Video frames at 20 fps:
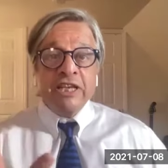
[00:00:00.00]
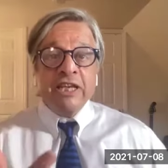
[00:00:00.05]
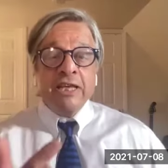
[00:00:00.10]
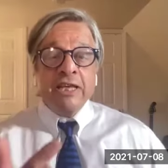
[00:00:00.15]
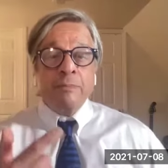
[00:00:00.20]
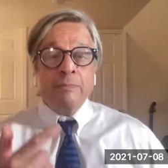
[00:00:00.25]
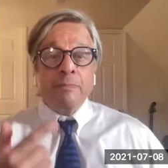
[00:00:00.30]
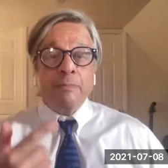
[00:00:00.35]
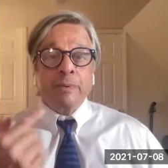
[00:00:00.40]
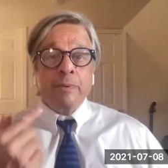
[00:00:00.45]

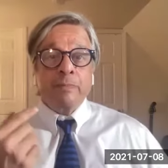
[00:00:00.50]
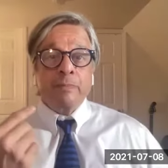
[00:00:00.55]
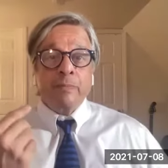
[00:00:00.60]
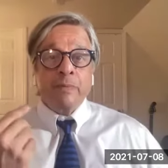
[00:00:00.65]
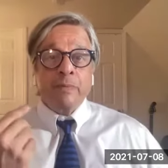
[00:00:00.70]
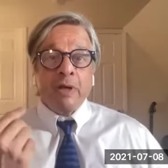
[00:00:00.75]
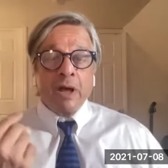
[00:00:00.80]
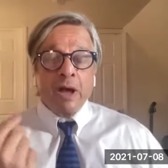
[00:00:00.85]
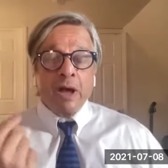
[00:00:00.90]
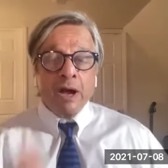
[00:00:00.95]
Deep,
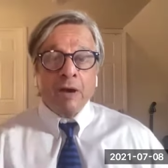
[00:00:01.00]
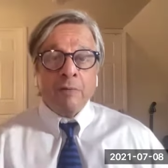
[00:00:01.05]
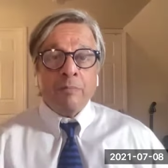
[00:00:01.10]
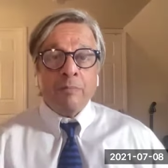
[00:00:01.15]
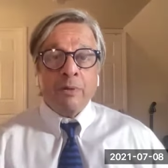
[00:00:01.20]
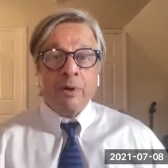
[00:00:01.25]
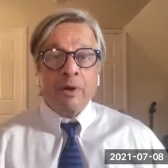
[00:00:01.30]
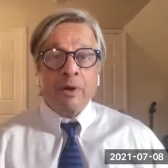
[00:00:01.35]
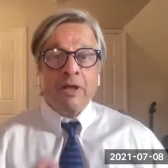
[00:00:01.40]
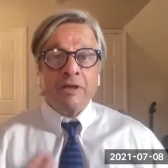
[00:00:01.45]

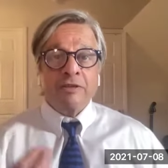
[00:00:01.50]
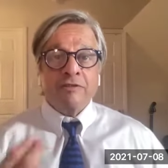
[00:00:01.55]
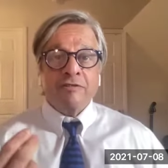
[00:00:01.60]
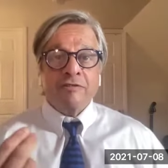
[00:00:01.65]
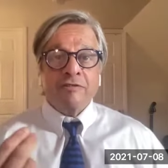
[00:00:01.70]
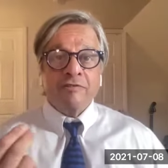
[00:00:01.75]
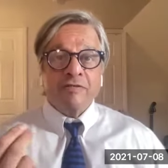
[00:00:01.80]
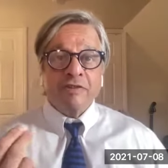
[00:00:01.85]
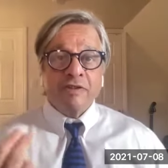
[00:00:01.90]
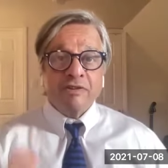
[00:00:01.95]

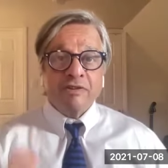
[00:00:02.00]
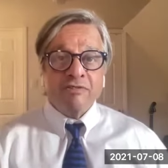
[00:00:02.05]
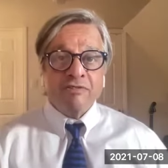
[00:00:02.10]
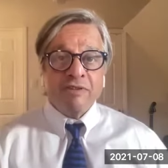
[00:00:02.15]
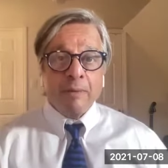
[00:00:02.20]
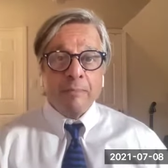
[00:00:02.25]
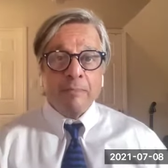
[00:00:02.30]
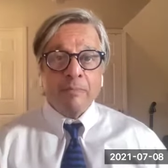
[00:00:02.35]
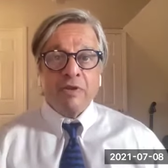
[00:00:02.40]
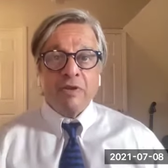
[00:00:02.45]
comprehensive
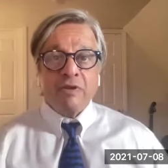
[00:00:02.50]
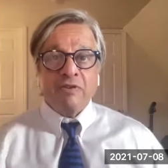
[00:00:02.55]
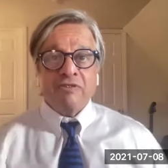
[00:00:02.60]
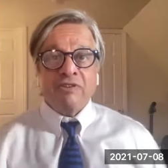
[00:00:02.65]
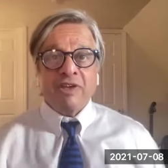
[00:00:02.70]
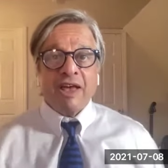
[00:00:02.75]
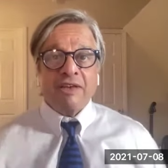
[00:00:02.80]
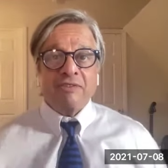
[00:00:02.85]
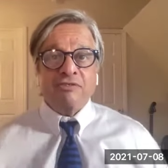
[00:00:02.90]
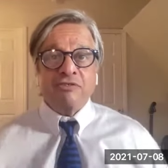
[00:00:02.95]

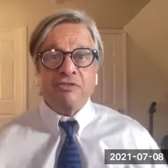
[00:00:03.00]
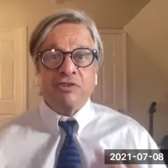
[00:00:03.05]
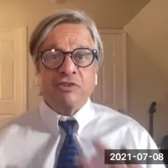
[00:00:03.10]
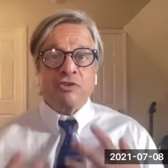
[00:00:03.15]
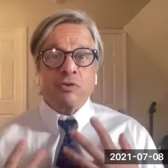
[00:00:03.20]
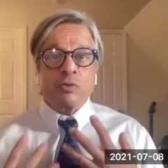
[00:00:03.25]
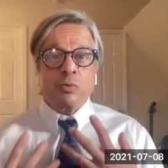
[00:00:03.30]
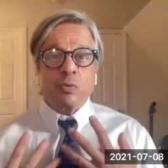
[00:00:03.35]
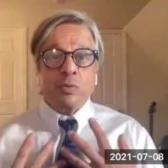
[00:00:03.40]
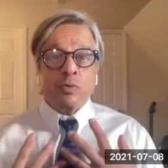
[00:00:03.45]
acceptance has to
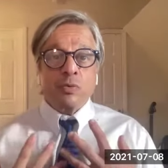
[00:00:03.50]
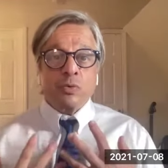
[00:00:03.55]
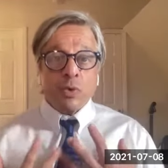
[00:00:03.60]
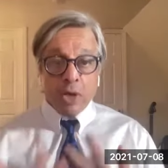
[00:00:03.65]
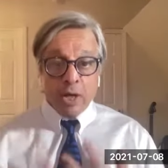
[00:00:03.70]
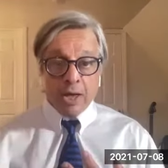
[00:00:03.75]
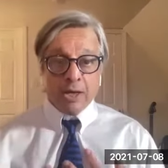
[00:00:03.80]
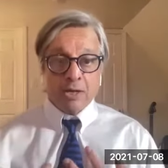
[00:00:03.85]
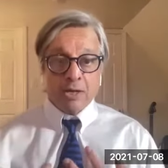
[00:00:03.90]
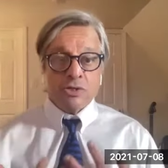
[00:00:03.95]
do with
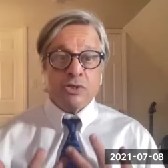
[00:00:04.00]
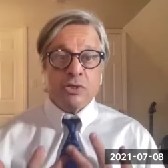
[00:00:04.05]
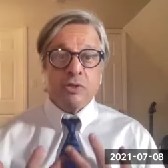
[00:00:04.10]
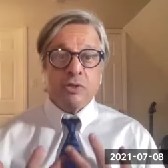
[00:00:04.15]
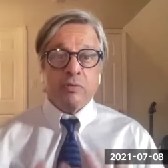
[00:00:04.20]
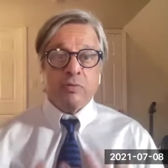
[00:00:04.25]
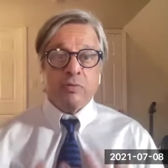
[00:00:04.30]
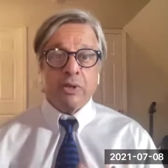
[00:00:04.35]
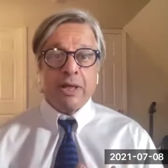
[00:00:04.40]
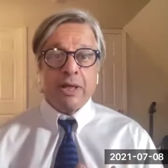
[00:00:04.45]

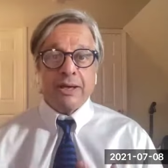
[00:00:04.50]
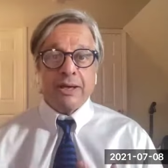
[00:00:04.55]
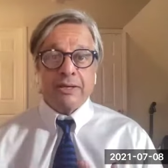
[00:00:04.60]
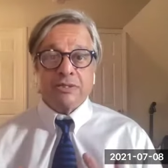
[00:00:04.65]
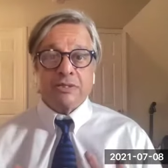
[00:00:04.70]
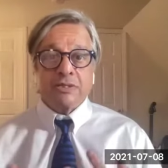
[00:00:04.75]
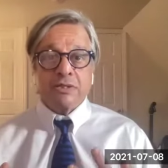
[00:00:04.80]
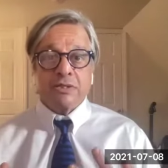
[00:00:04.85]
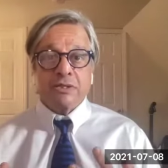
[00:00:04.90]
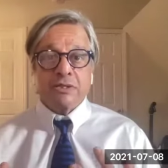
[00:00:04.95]
actually
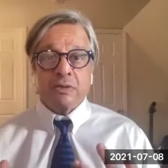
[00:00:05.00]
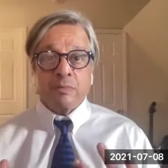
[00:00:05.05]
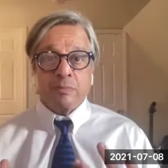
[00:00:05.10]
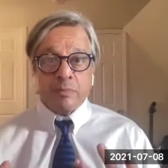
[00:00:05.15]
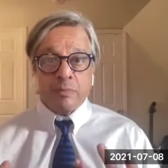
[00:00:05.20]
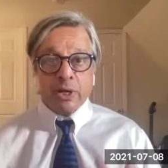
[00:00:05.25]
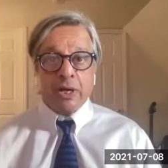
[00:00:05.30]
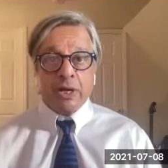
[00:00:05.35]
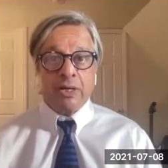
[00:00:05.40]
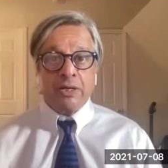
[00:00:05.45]
relaxing the
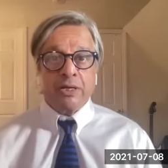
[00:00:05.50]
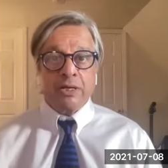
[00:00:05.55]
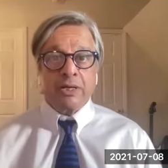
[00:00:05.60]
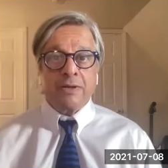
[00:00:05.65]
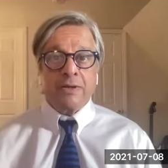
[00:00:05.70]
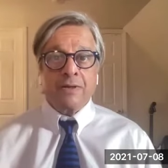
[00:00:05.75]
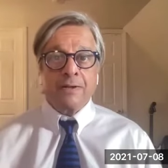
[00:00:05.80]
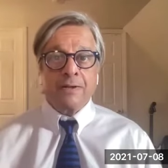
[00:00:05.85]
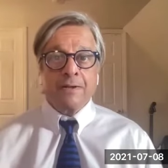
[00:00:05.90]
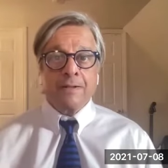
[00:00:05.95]

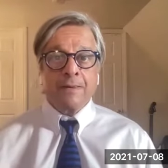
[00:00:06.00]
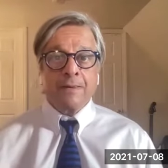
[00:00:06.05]
body.